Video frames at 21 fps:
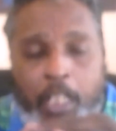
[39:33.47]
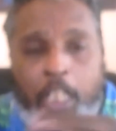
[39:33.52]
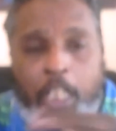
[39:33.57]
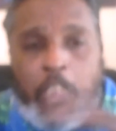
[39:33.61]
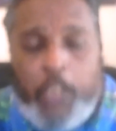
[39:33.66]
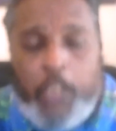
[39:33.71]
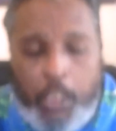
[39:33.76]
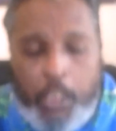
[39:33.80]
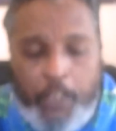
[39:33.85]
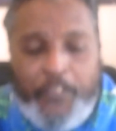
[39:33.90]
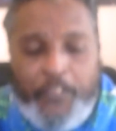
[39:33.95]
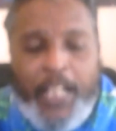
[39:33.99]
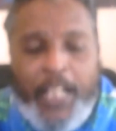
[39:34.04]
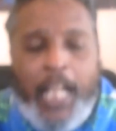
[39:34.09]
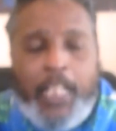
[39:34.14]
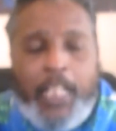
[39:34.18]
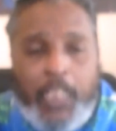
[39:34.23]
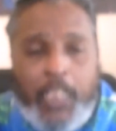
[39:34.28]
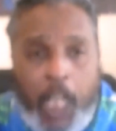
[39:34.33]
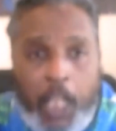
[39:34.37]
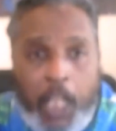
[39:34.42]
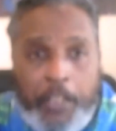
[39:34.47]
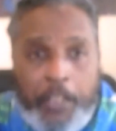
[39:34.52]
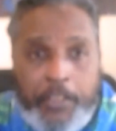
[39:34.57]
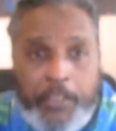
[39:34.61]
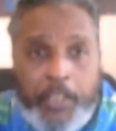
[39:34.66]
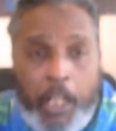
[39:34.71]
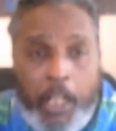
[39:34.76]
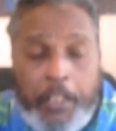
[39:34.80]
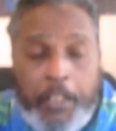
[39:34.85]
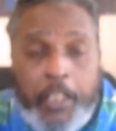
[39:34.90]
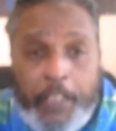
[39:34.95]
So you've got colors
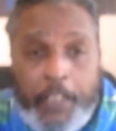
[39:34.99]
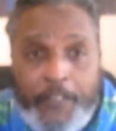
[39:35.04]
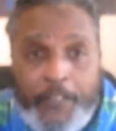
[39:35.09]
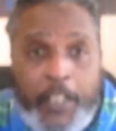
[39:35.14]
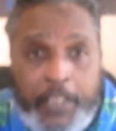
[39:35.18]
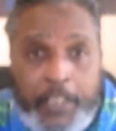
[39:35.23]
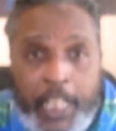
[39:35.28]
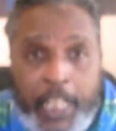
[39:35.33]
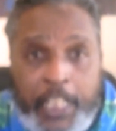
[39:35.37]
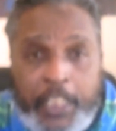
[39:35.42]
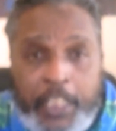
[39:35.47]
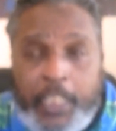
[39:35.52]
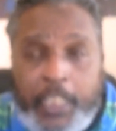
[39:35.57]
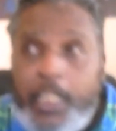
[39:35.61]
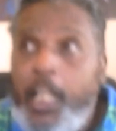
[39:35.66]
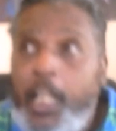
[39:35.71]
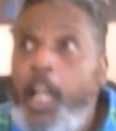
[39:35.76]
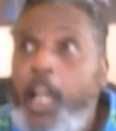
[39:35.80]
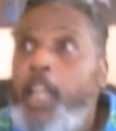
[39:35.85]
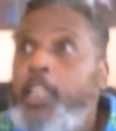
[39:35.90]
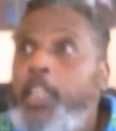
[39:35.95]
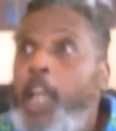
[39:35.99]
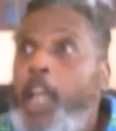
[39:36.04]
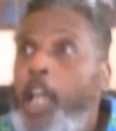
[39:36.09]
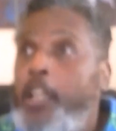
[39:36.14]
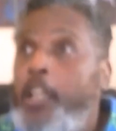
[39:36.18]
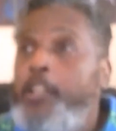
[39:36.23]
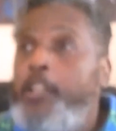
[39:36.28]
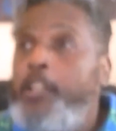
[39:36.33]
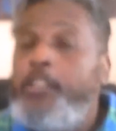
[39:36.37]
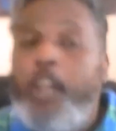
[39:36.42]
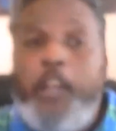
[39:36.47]
under the foundation,
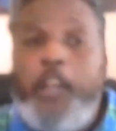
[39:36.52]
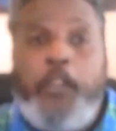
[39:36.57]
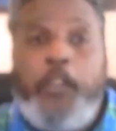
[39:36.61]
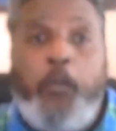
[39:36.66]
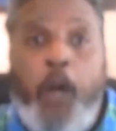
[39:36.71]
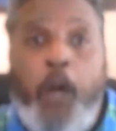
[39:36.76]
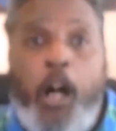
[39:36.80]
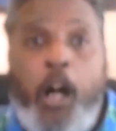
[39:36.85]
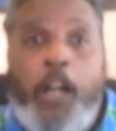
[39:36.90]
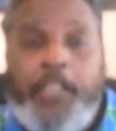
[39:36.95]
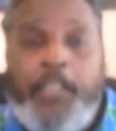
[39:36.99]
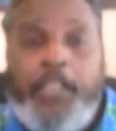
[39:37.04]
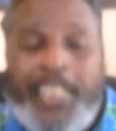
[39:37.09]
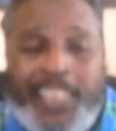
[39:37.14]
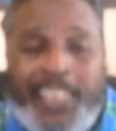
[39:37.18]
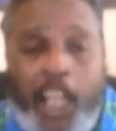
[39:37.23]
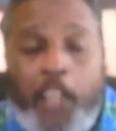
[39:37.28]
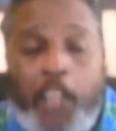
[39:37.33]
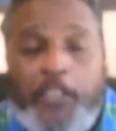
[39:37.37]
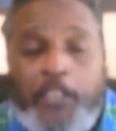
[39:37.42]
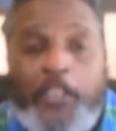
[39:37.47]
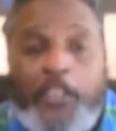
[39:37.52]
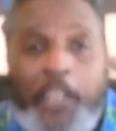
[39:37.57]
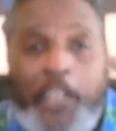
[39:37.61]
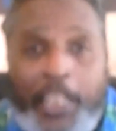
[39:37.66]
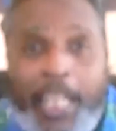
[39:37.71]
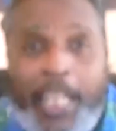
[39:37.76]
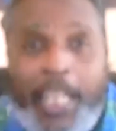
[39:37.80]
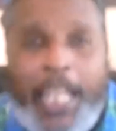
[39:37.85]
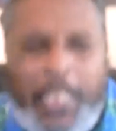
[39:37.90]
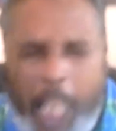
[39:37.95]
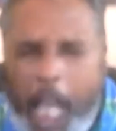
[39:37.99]
colors on the walls, and colors on the
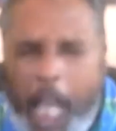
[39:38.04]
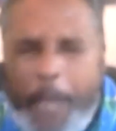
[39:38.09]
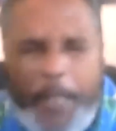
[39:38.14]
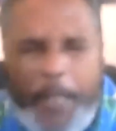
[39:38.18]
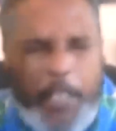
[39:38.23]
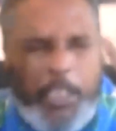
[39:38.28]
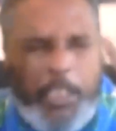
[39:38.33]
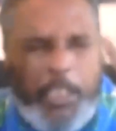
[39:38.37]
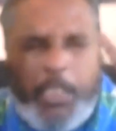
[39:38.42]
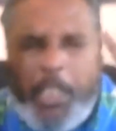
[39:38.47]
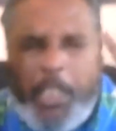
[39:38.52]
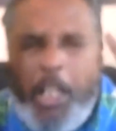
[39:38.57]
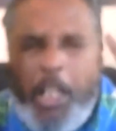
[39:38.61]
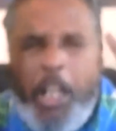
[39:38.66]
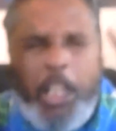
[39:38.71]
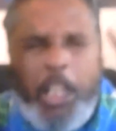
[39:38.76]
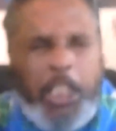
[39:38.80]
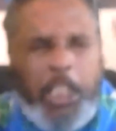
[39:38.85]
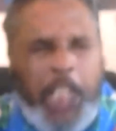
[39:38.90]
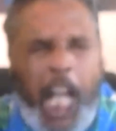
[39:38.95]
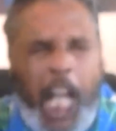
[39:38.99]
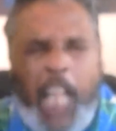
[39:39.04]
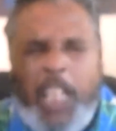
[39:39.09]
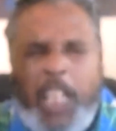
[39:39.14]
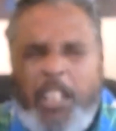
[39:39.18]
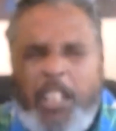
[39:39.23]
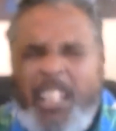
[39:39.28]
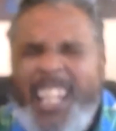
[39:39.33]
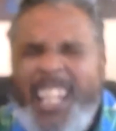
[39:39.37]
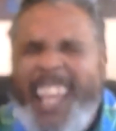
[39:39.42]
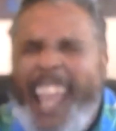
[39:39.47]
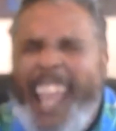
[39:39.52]
gates. Ah, I mean, there's
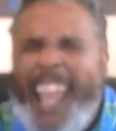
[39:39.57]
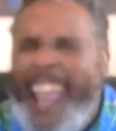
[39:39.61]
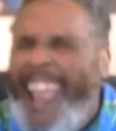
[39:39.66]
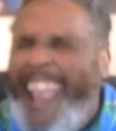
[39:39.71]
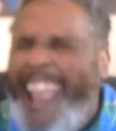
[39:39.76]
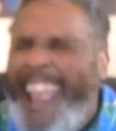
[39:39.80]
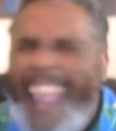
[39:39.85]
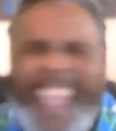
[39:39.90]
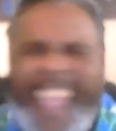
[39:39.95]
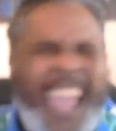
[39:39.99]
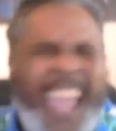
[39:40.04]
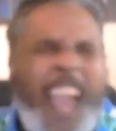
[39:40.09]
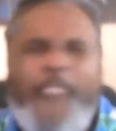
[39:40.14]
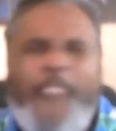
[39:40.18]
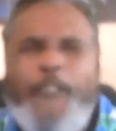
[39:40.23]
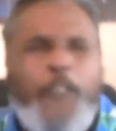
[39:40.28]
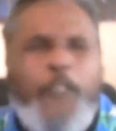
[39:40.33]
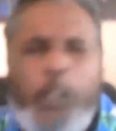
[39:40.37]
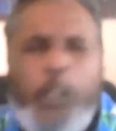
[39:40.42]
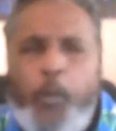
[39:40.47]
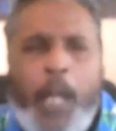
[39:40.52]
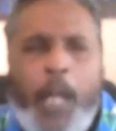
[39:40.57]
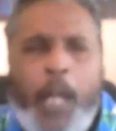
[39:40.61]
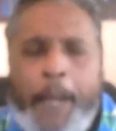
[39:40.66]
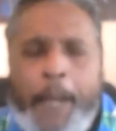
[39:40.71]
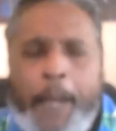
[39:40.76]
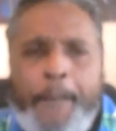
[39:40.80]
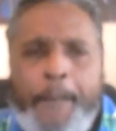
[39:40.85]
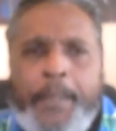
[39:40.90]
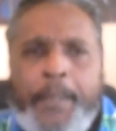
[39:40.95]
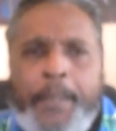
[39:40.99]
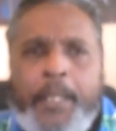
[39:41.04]
color everywhere
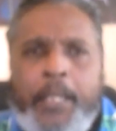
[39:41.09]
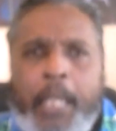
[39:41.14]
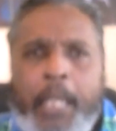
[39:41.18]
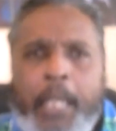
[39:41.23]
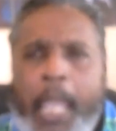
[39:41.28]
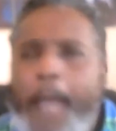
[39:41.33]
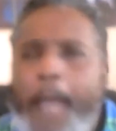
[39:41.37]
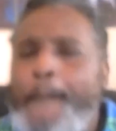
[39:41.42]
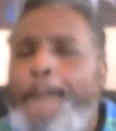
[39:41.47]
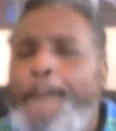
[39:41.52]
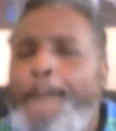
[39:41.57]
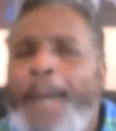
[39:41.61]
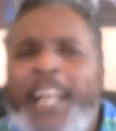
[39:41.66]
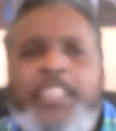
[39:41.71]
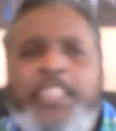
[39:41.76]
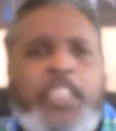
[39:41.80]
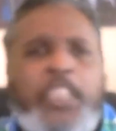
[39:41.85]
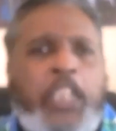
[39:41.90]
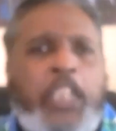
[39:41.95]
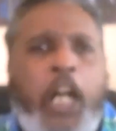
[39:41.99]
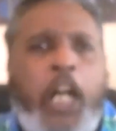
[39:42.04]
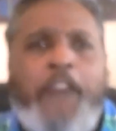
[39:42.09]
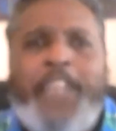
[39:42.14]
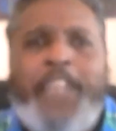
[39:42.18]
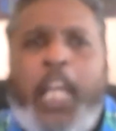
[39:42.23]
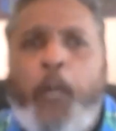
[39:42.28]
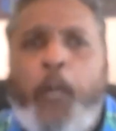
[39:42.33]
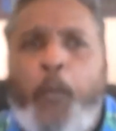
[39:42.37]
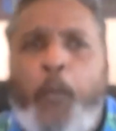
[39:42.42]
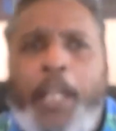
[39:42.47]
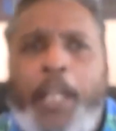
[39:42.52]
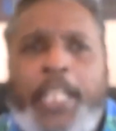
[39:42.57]
and bouncing off
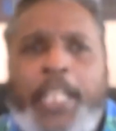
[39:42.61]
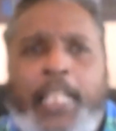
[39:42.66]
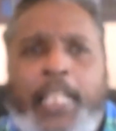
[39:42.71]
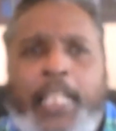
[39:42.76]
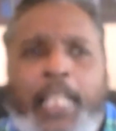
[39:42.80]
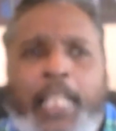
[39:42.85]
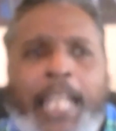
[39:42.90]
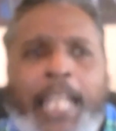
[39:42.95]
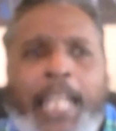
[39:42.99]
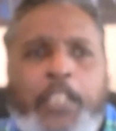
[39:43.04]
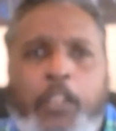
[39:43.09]
that radiant light.